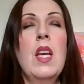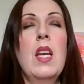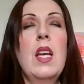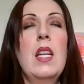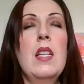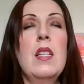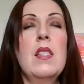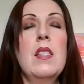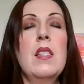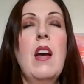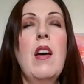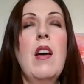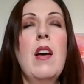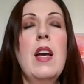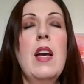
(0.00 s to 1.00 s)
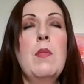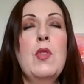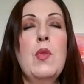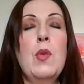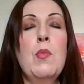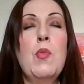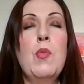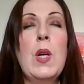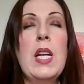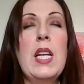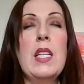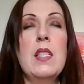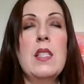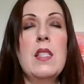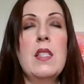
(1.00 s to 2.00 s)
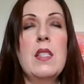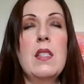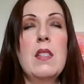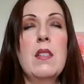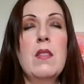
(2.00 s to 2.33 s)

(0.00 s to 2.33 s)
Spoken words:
It is time to embrace